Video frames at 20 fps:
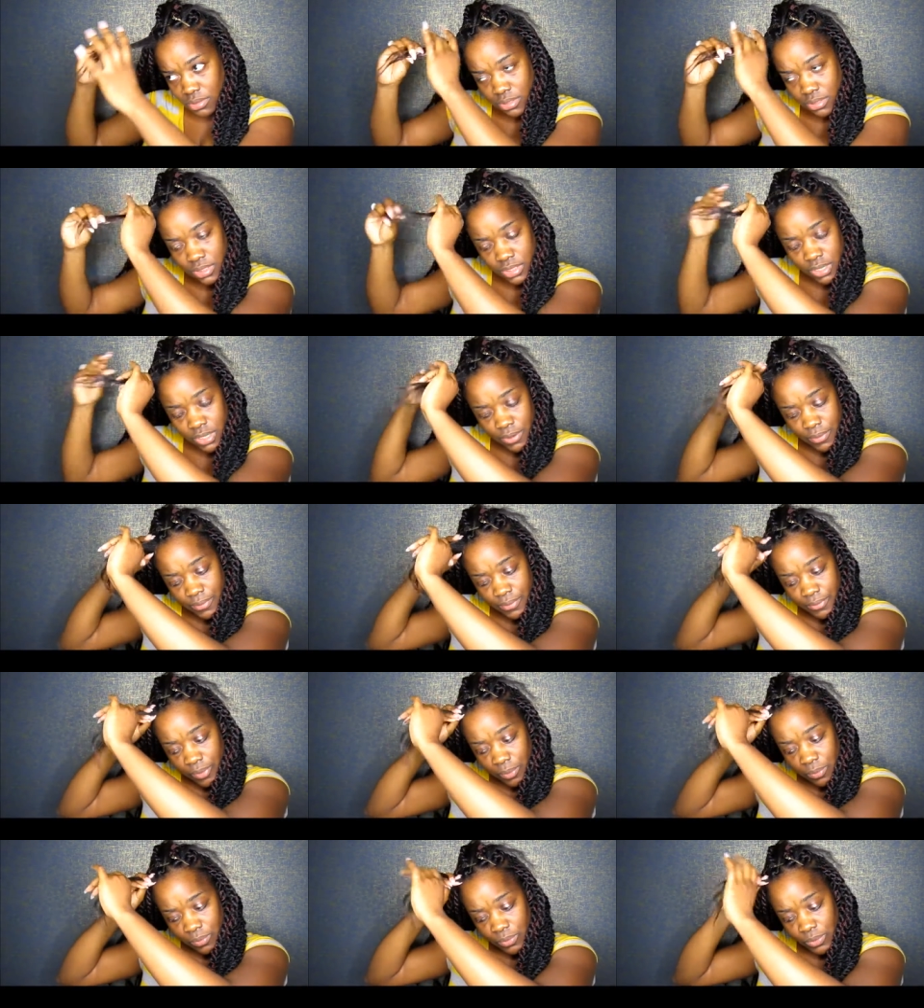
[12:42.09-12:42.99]
So
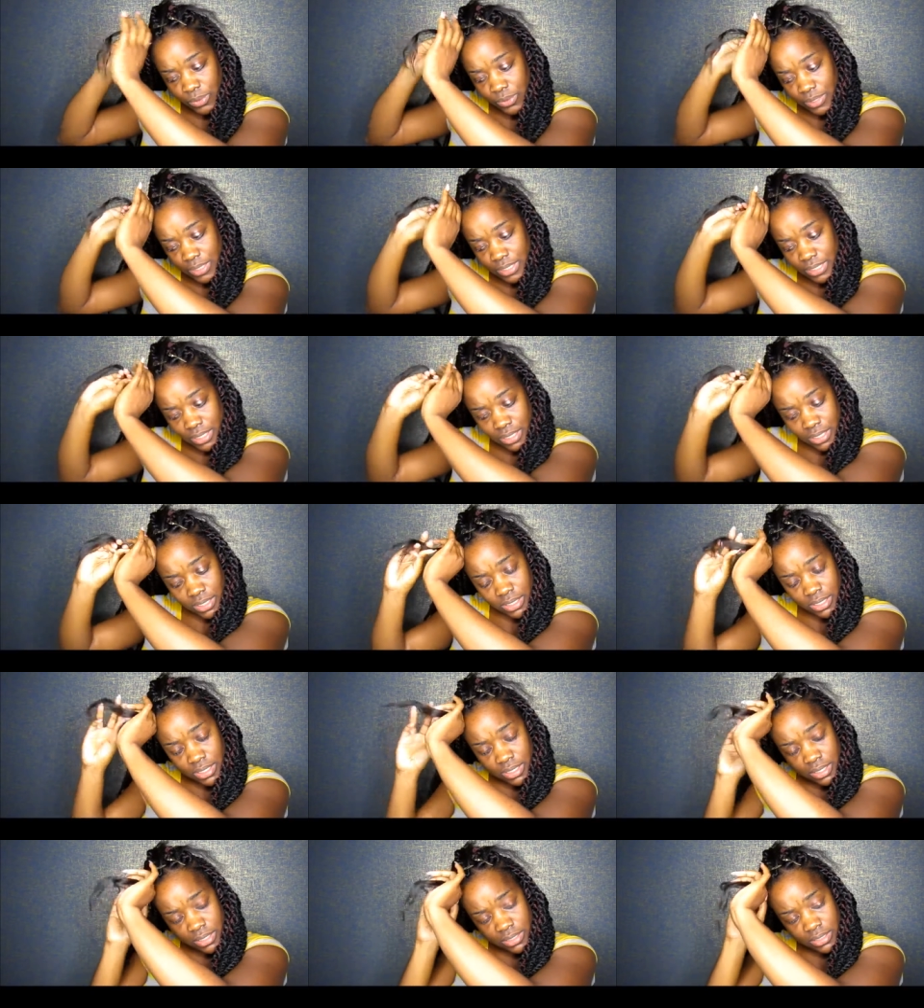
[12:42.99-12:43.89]
from root to
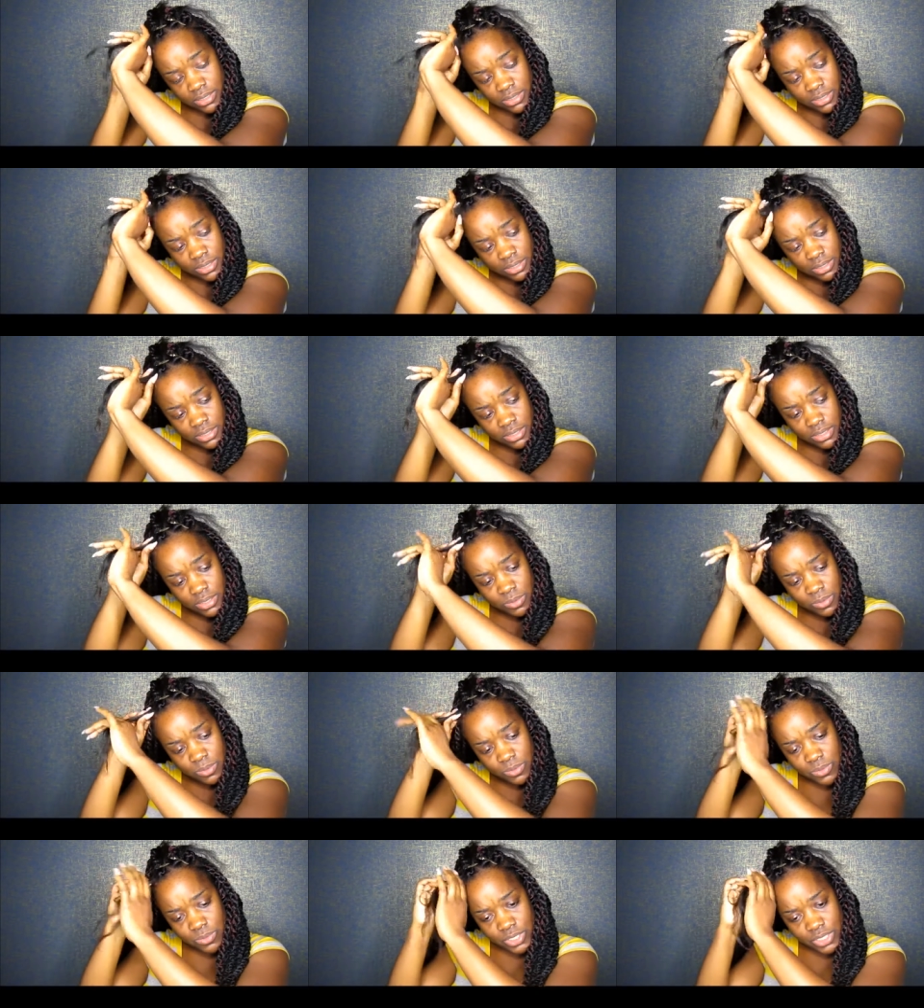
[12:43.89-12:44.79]
end,
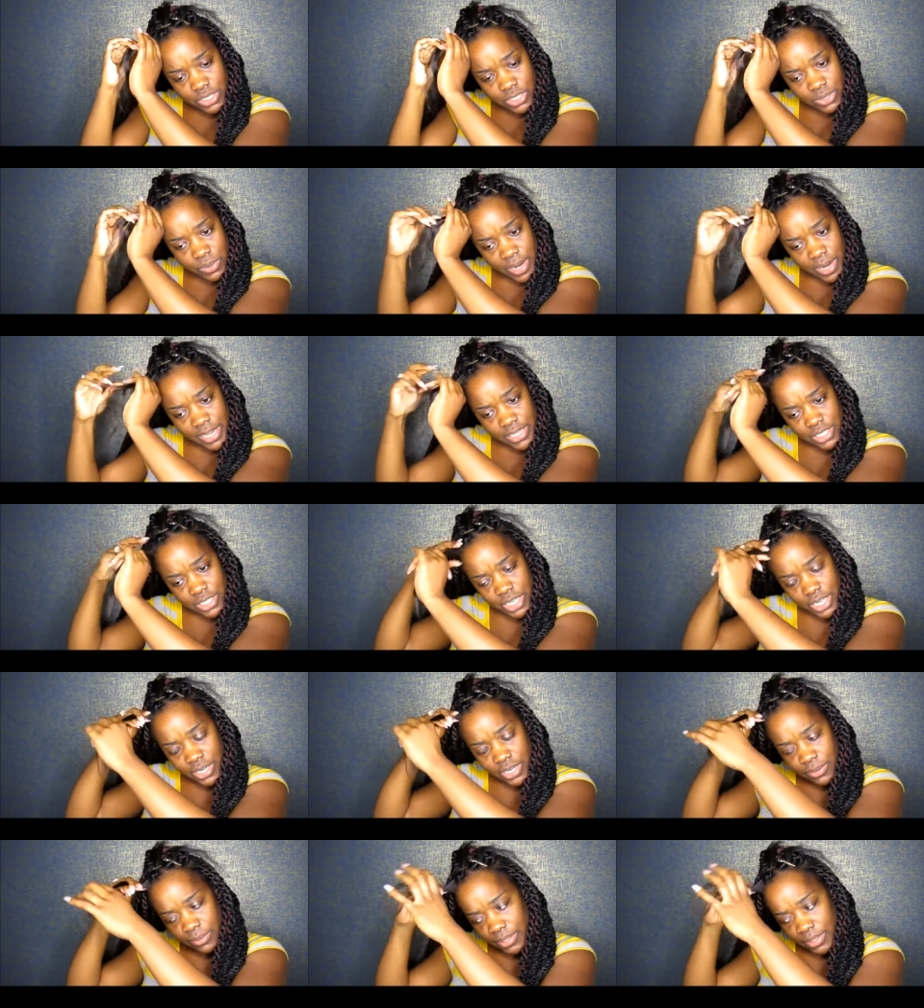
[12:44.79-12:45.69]
moisturize your
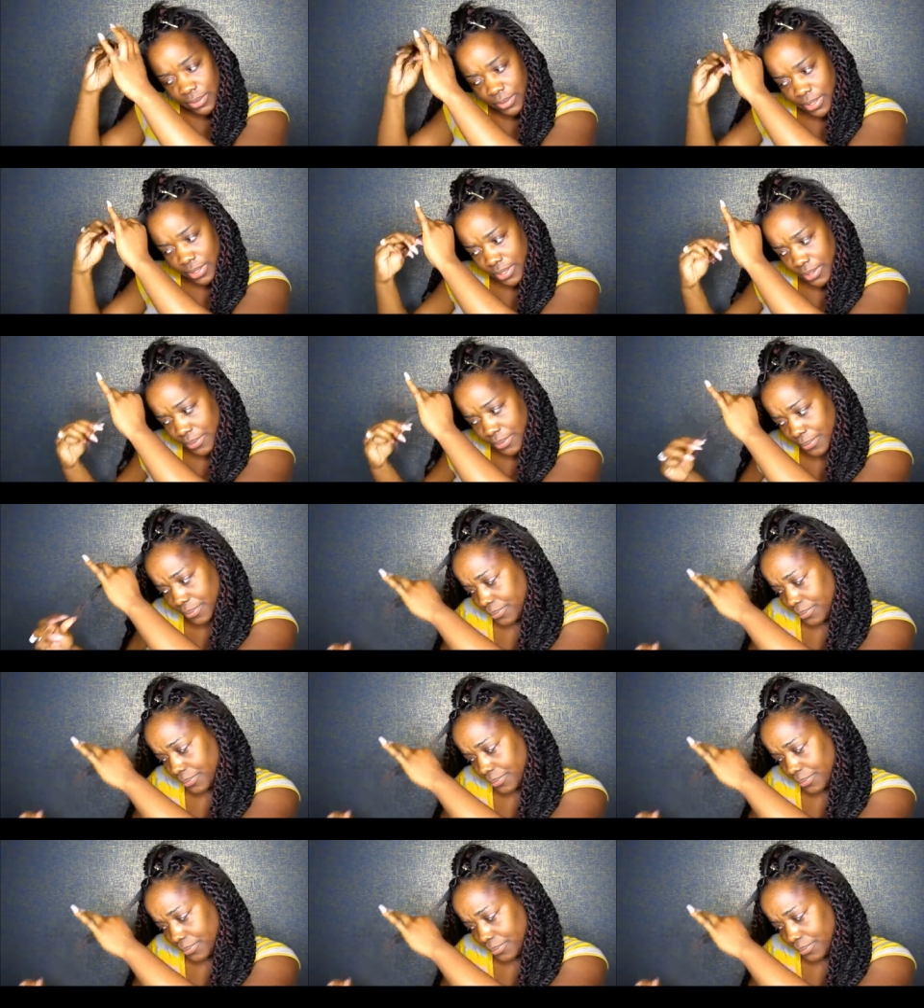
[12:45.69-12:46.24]
hair really well.